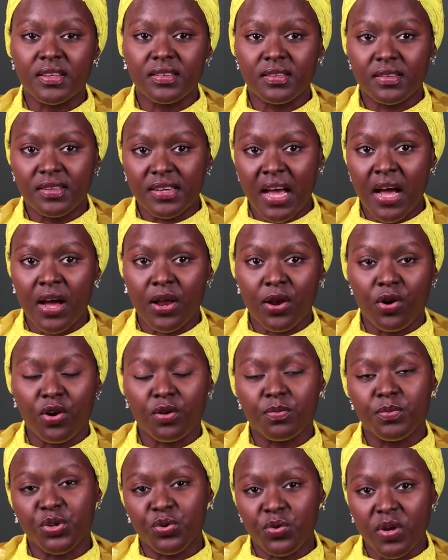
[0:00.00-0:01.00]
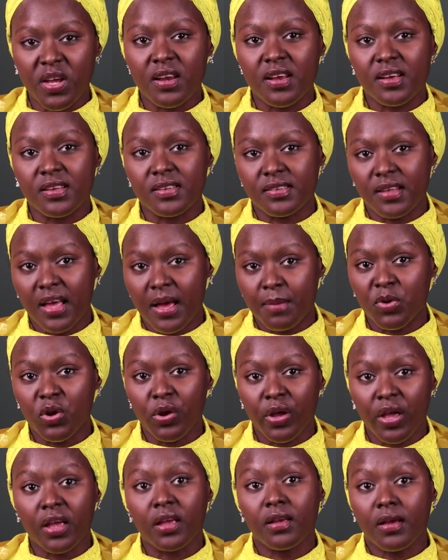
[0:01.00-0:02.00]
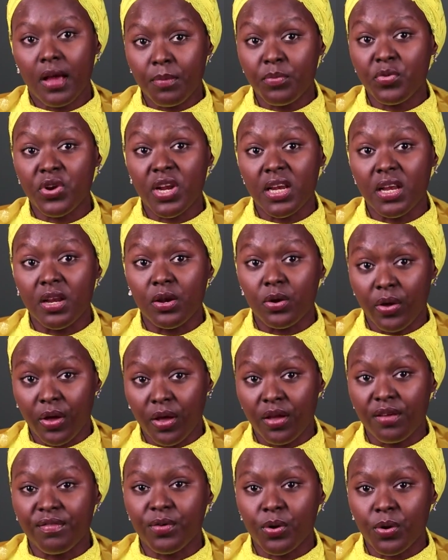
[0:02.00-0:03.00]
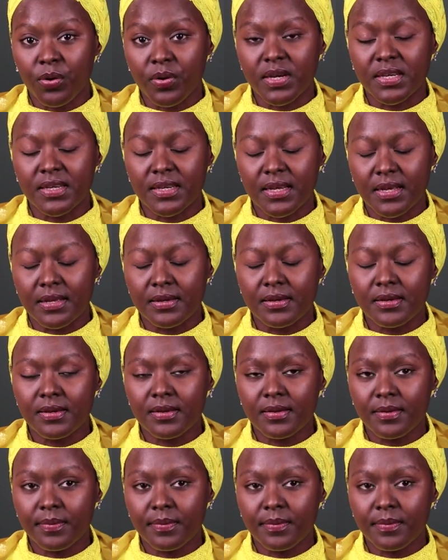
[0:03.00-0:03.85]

This dialogue between us, I'm really looking forward to it.